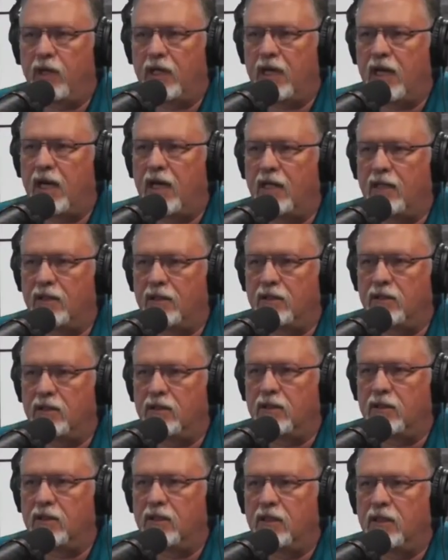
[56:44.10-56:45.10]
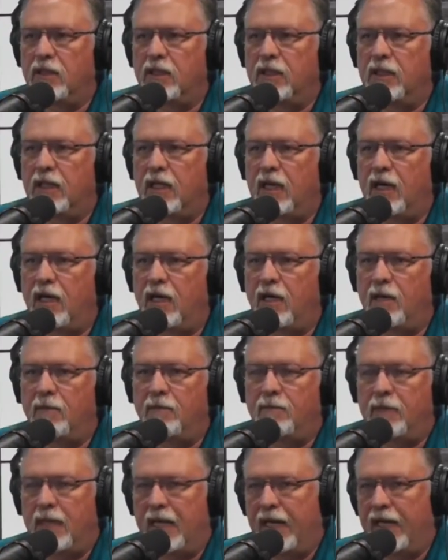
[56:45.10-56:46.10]
Collins.
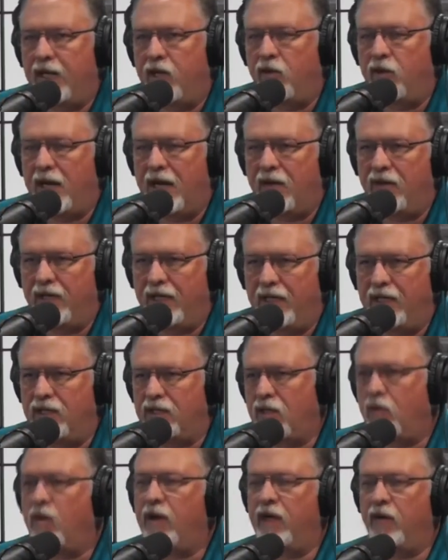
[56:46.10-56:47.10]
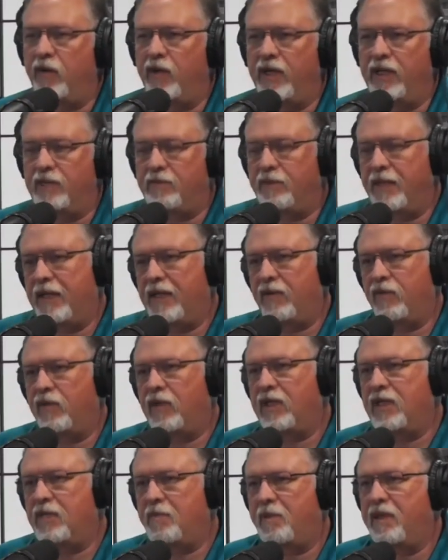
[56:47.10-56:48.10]
I go out east quite a ways, but it
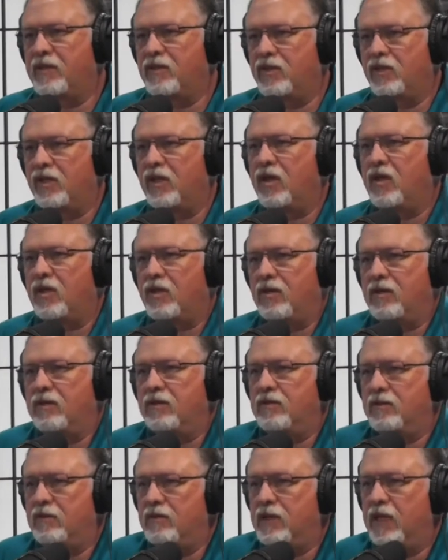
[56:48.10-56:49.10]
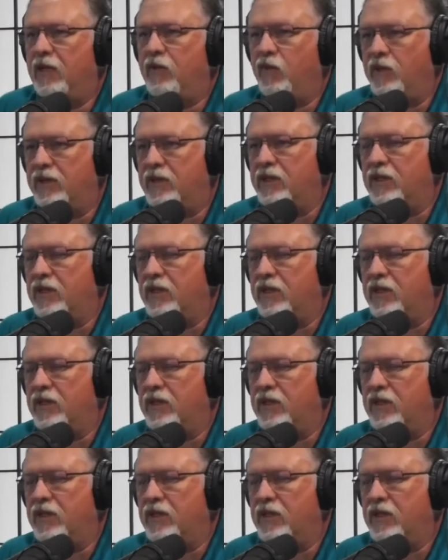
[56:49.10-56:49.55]
really depends on the dog and what the